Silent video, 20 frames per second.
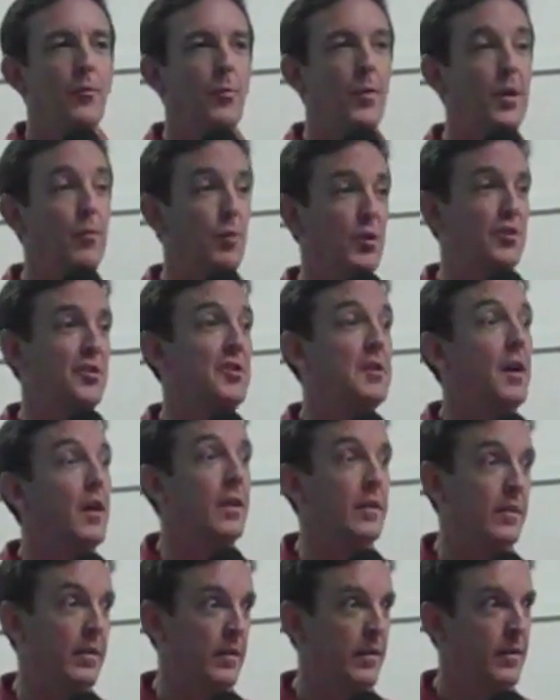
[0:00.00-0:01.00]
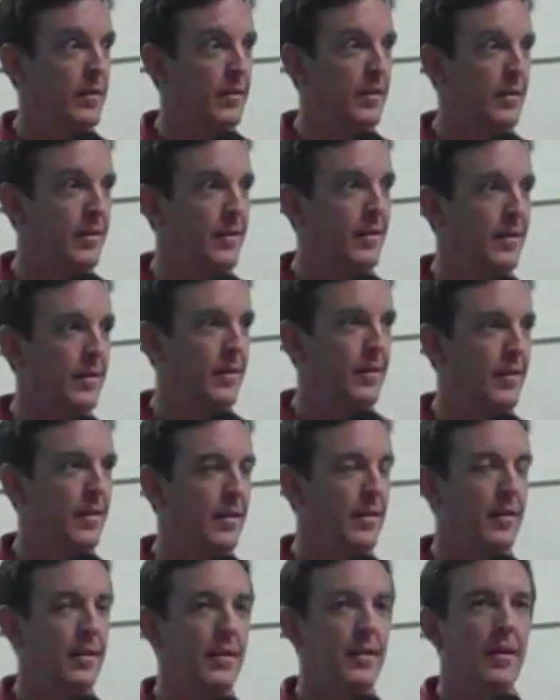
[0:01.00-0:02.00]
We were stunned,
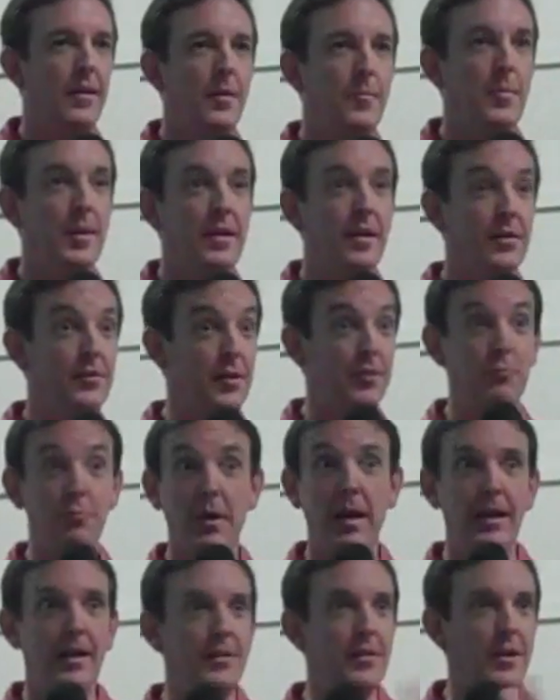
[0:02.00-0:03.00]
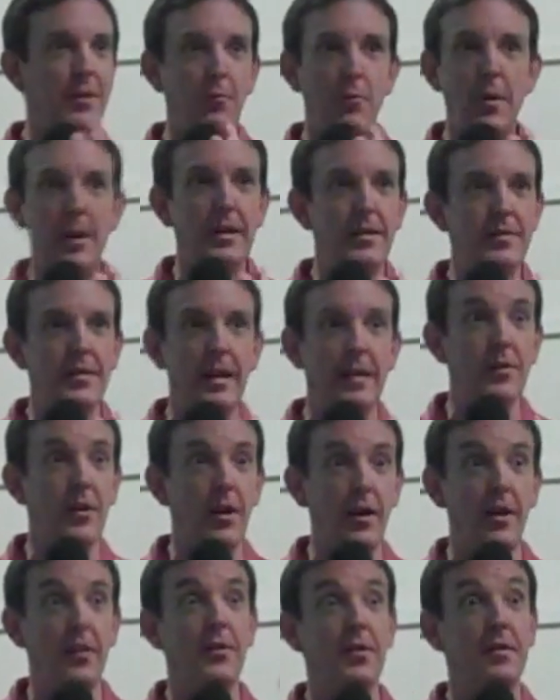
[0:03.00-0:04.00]
because it's right in the Hawaii state
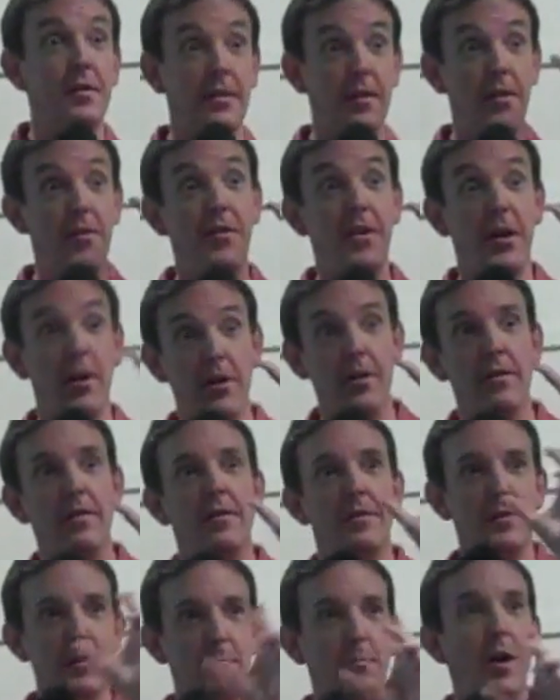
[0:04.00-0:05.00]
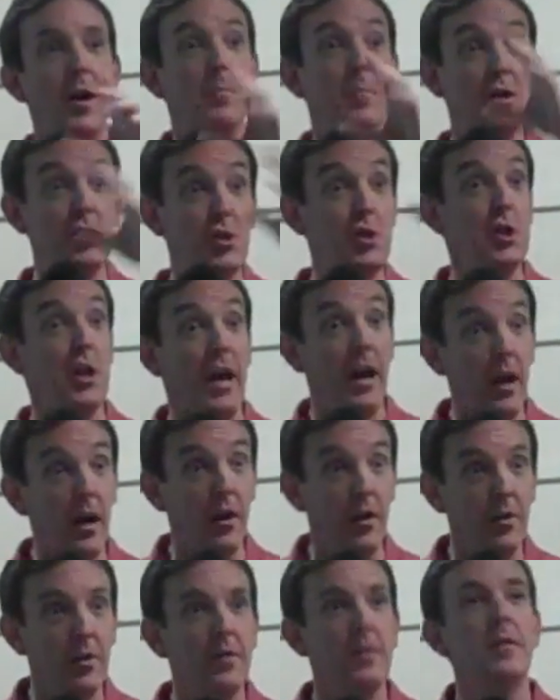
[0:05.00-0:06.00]
law that their department
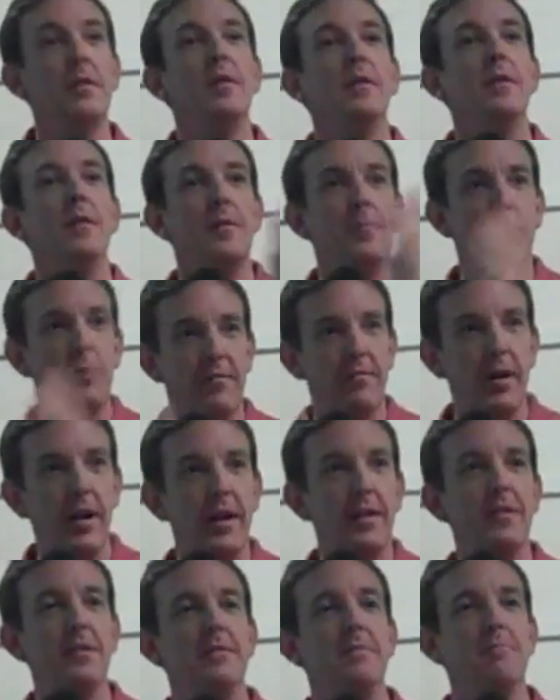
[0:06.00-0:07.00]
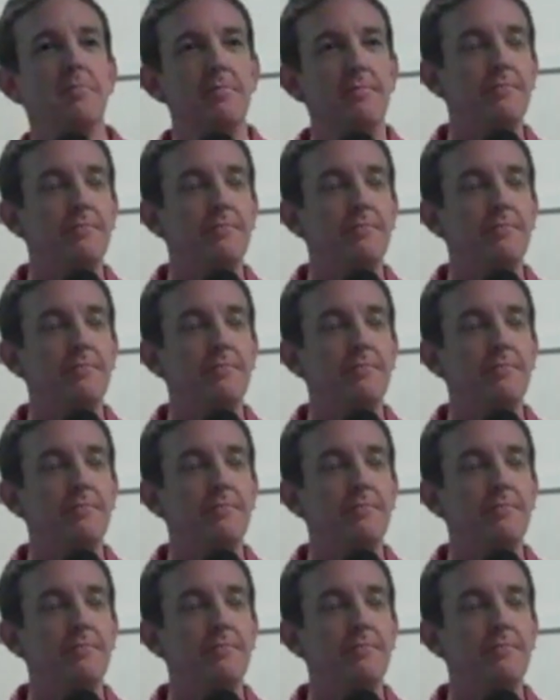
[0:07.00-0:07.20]
shall provide a